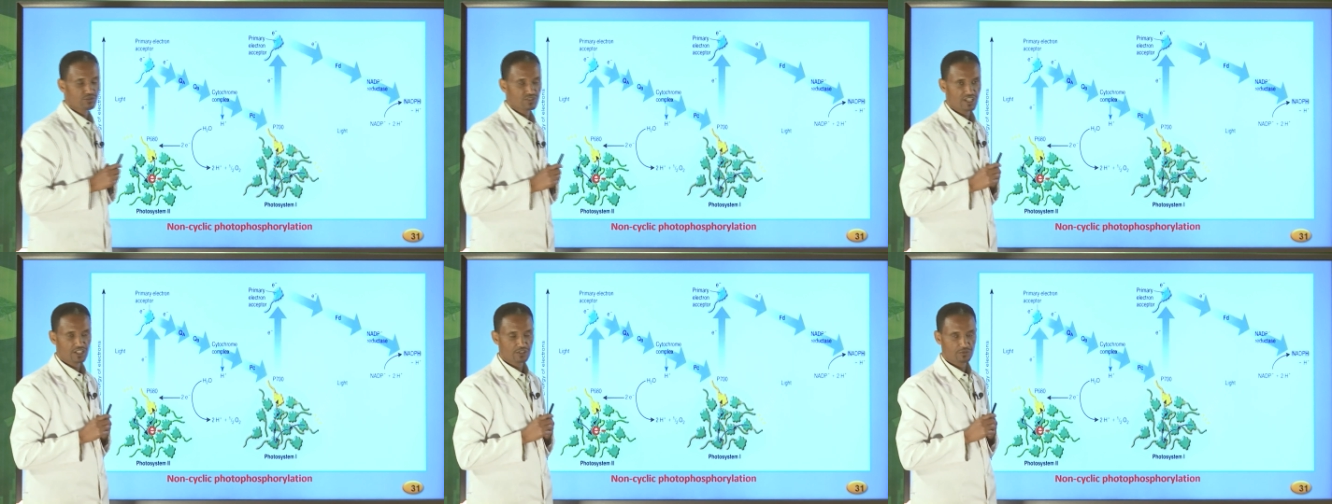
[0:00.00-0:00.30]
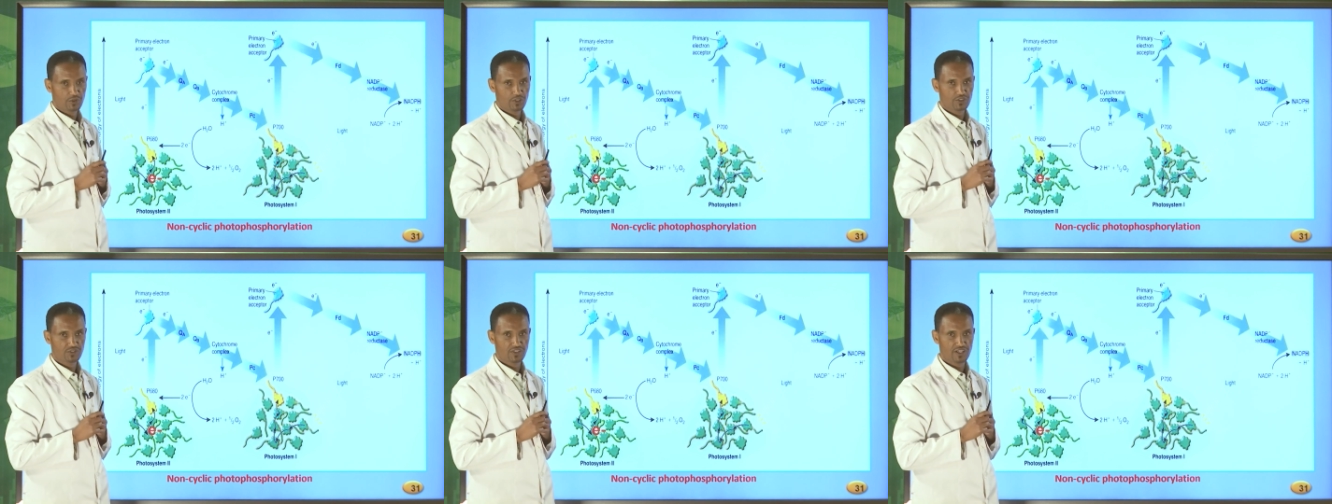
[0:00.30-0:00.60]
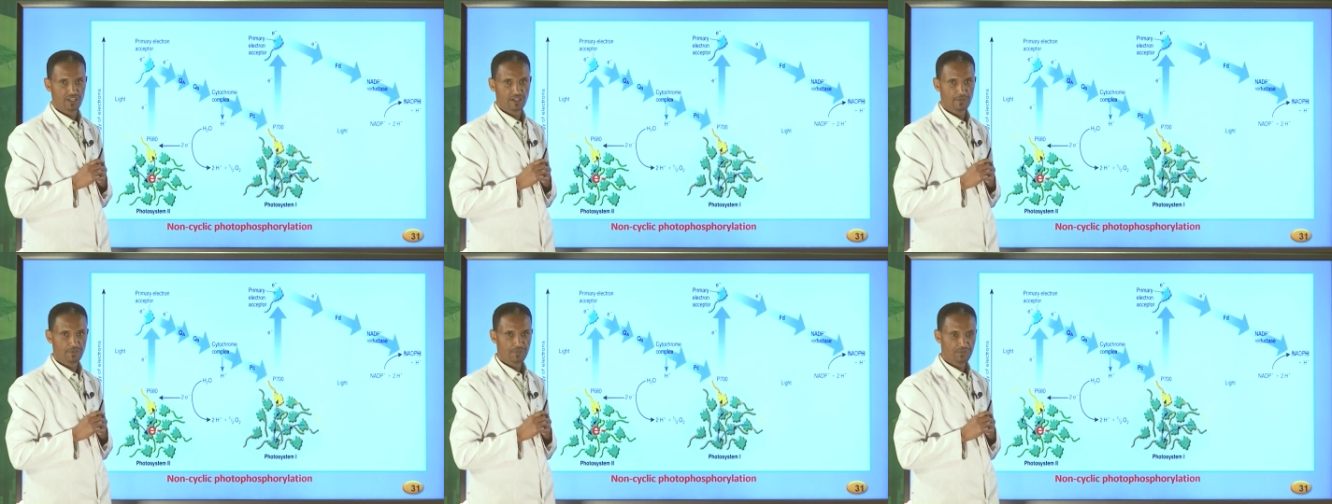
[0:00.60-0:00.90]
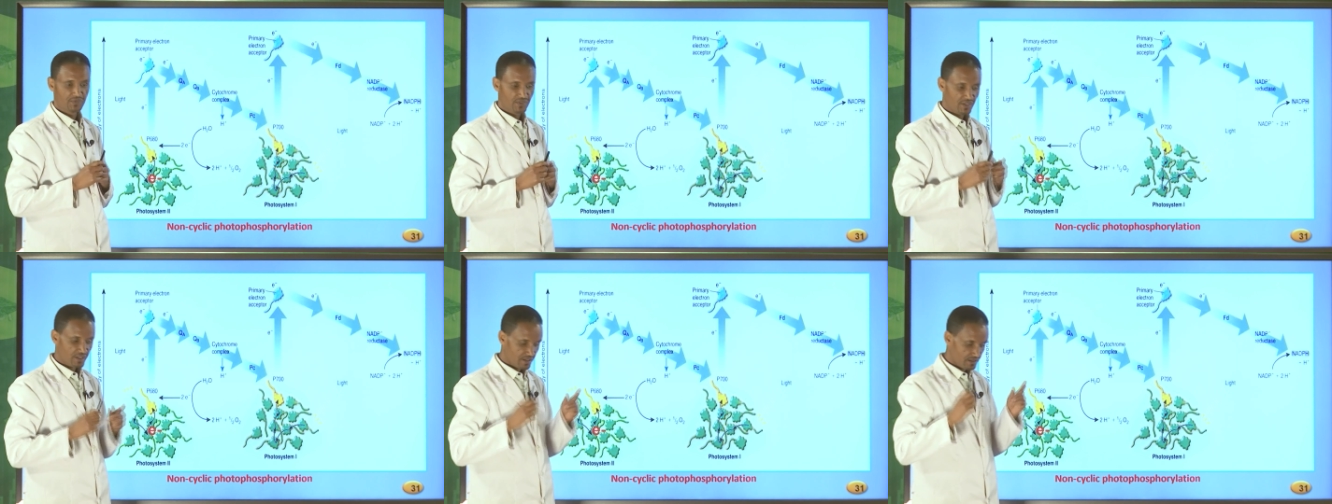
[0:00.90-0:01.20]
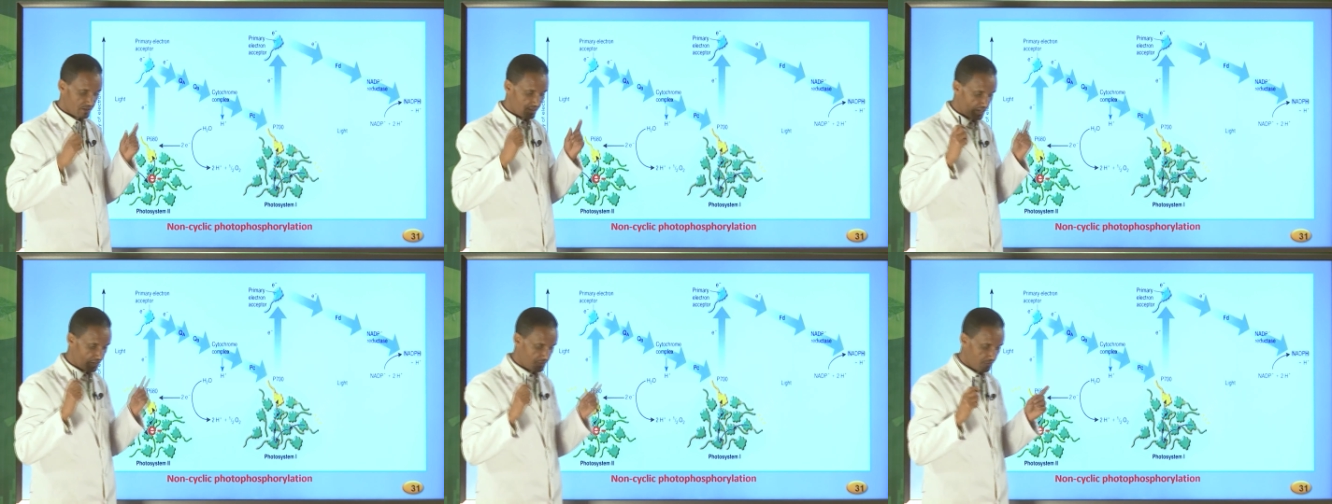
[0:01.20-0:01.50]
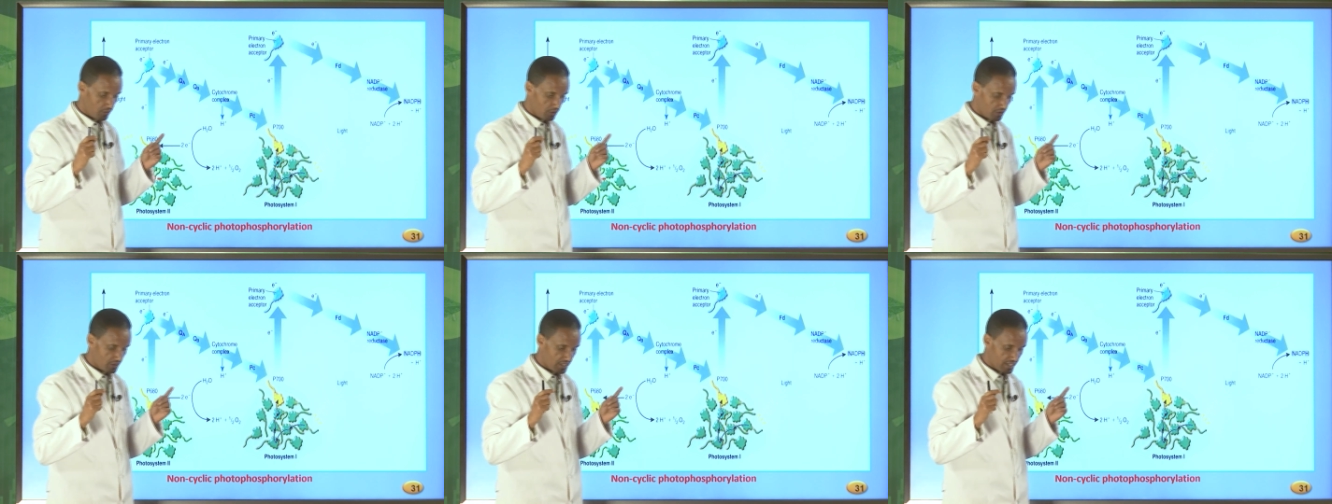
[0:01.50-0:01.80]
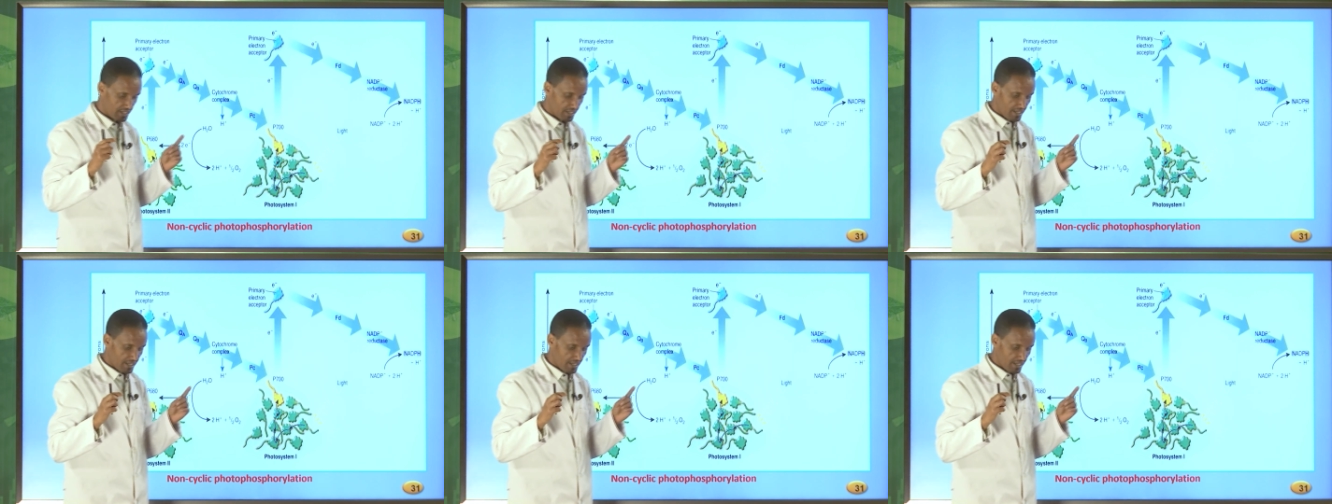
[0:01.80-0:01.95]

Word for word: to the atmosphere. Therefore,